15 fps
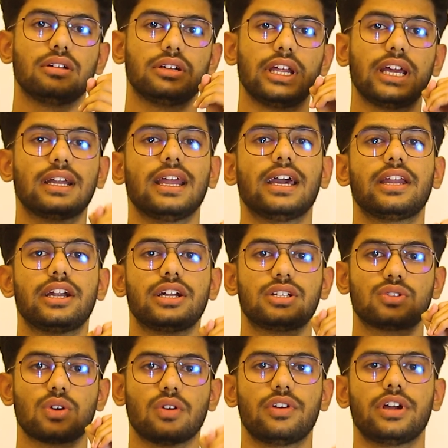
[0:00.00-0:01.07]
declared its
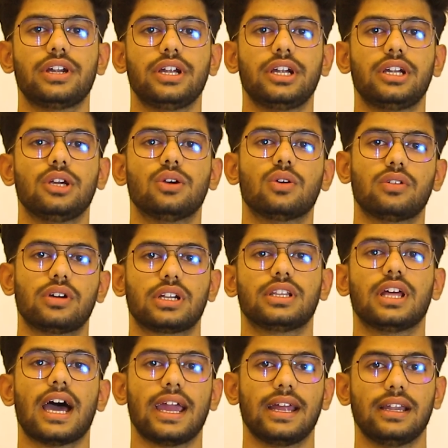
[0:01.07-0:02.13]
sovereignty over
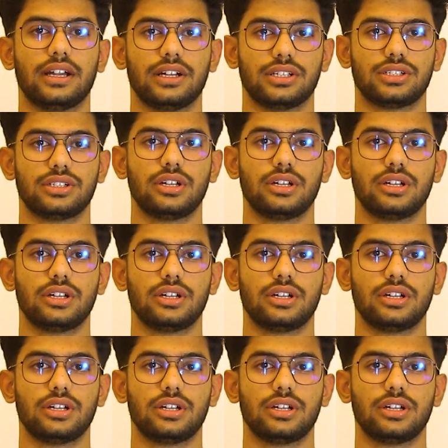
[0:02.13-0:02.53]
the islands